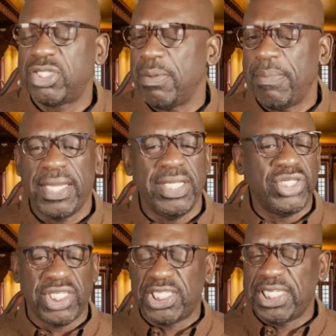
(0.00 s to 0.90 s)
Somebody
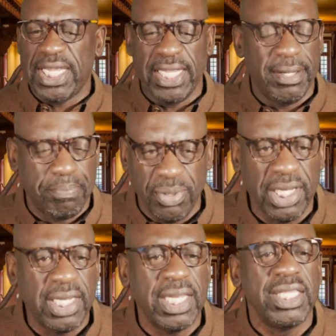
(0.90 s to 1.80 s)
just say it, put
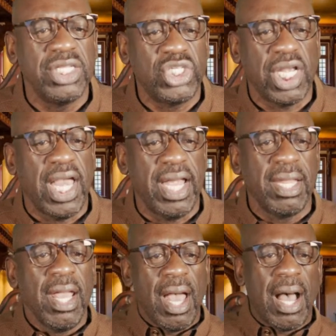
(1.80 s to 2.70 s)
it in the chat.
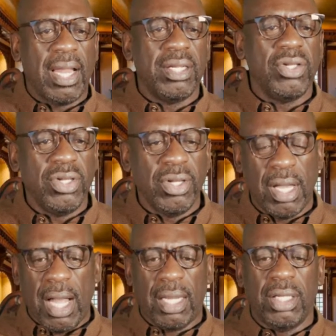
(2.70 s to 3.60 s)
Hallelujah.
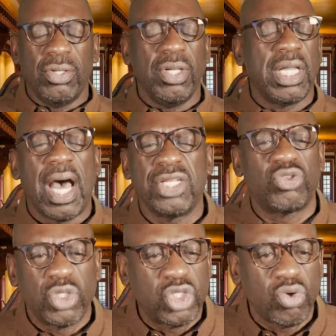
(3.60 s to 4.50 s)
Hallelujah. God is
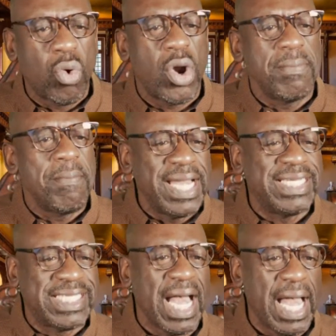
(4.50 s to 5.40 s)
restoring my
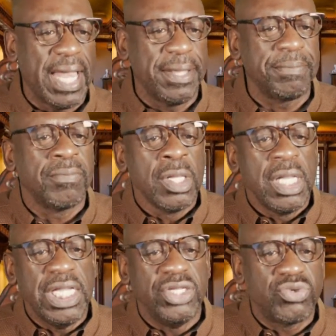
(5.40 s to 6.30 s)
time.
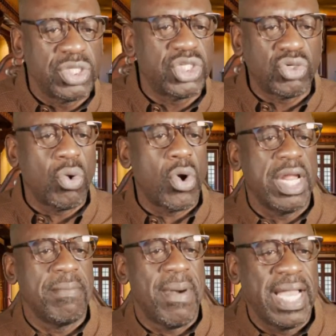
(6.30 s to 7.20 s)
He's
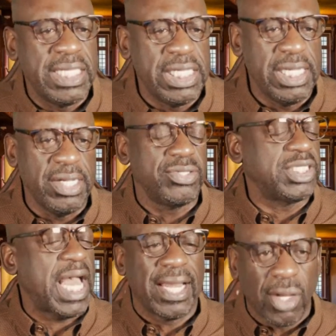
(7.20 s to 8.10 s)
restoring my
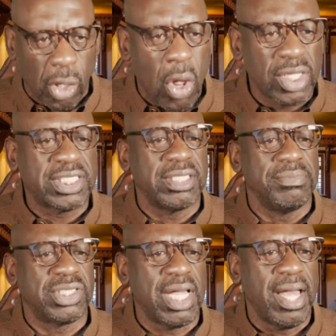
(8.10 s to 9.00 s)
years. I lost
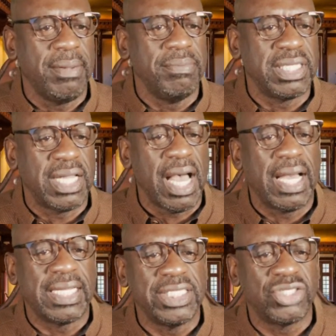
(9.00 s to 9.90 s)
some time, but
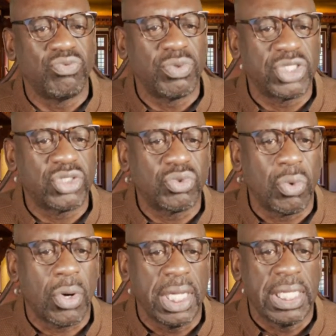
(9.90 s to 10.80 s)
God is
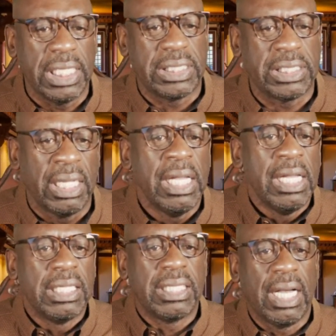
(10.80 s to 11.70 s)
restoring it.
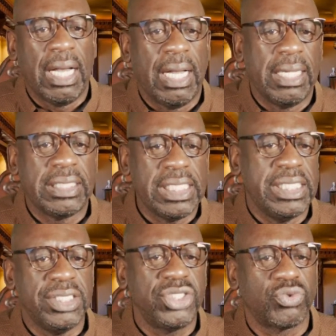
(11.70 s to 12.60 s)
God
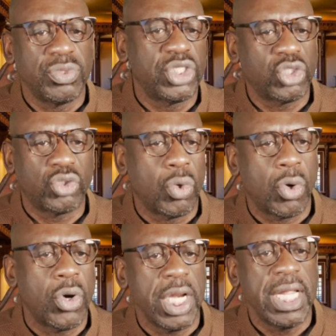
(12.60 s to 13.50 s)
is
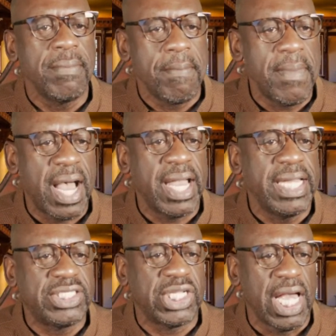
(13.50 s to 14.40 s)
restoring
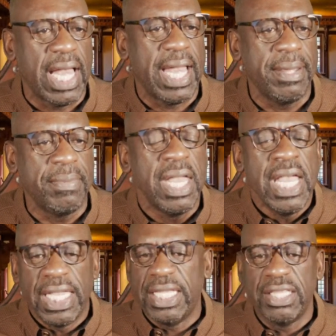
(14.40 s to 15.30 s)
my time
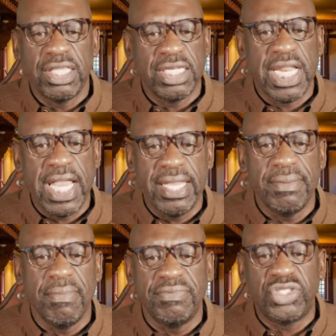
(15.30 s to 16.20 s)
in the
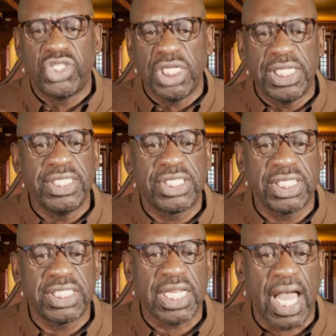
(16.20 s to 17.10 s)
name of
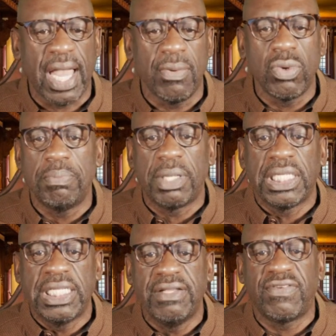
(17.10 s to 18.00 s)
Jesus. I will
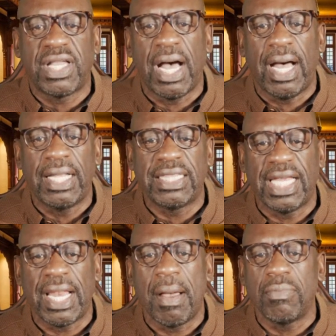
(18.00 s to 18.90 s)
believe God
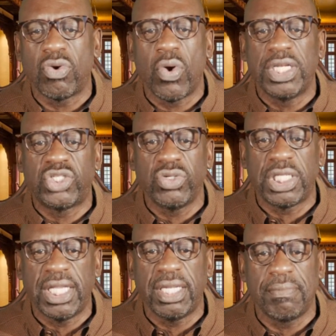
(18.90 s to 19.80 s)
that I'm going to
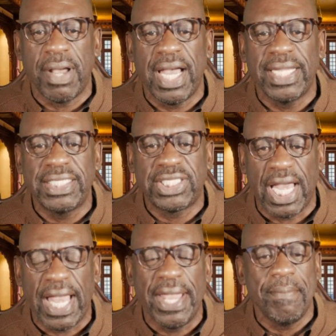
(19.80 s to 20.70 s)
get my
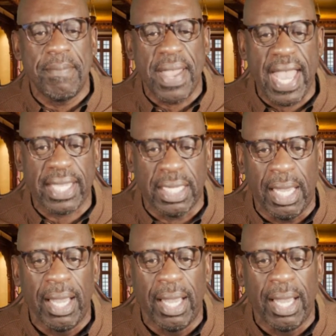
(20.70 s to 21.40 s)
time back.